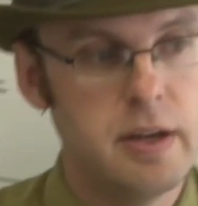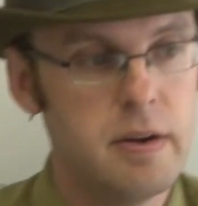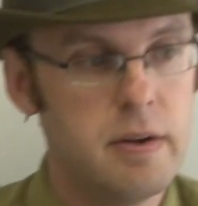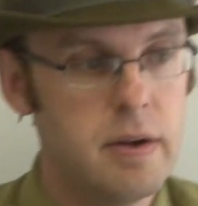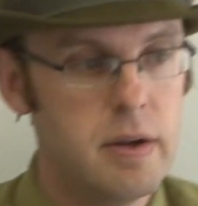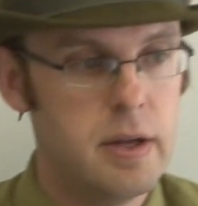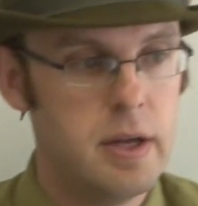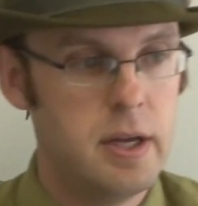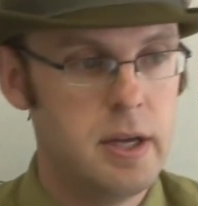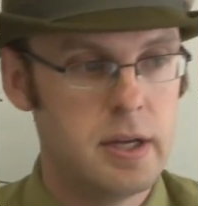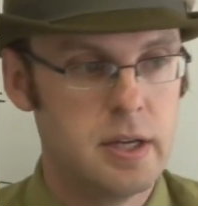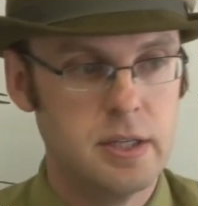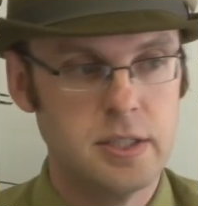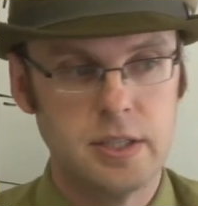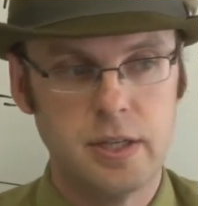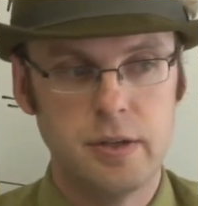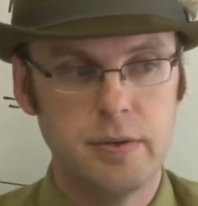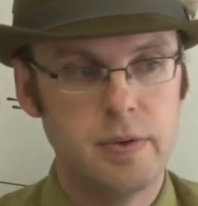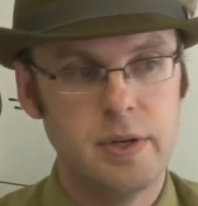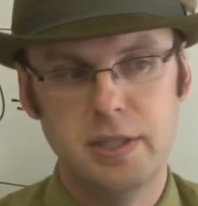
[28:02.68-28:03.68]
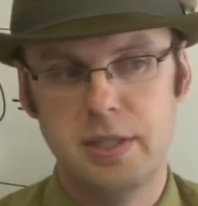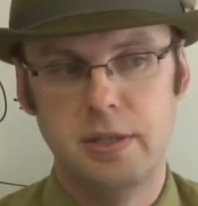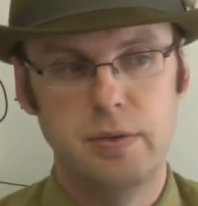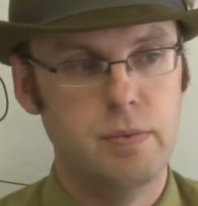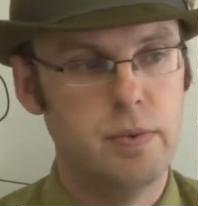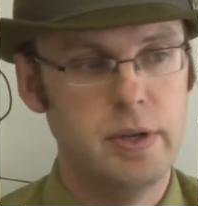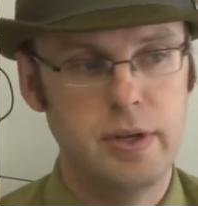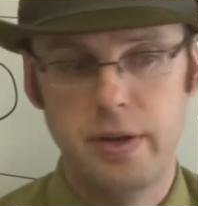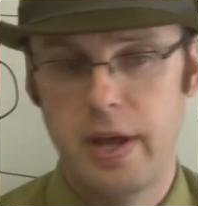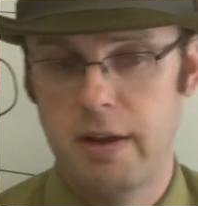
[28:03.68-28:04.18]
you, because otherwise you
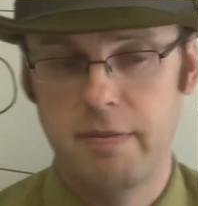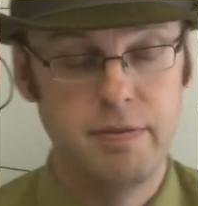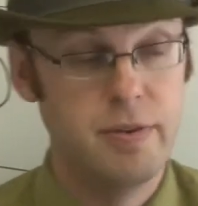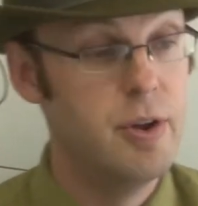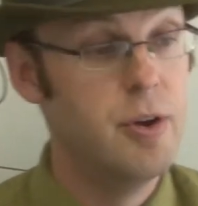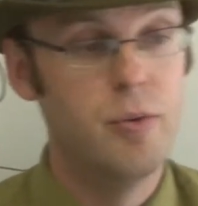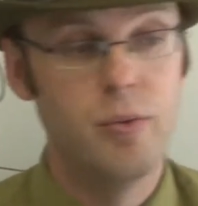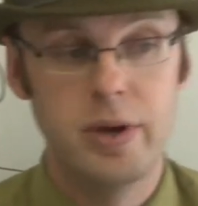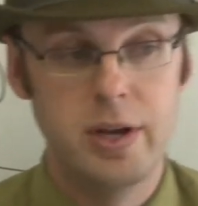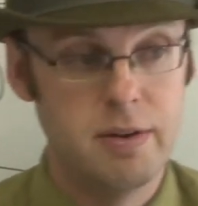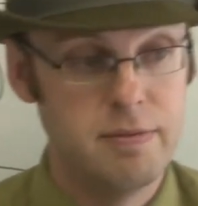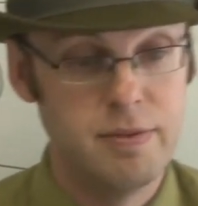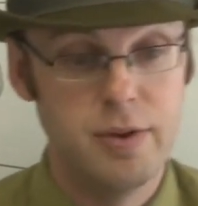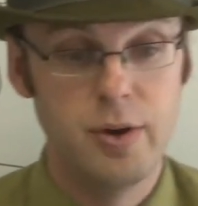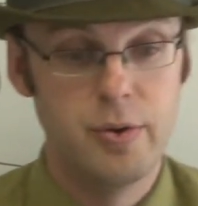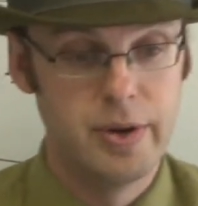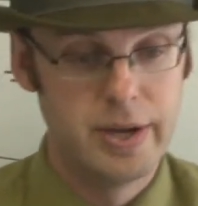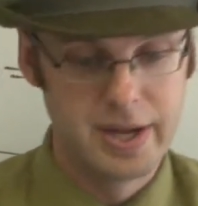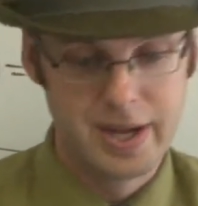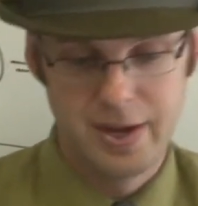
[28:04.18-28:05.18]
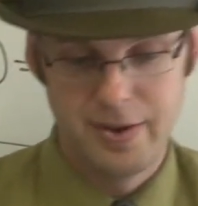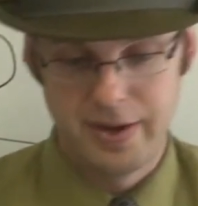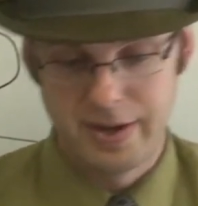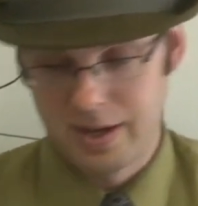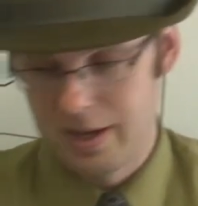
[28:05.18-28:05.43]
wouldn't have no way of knowing how I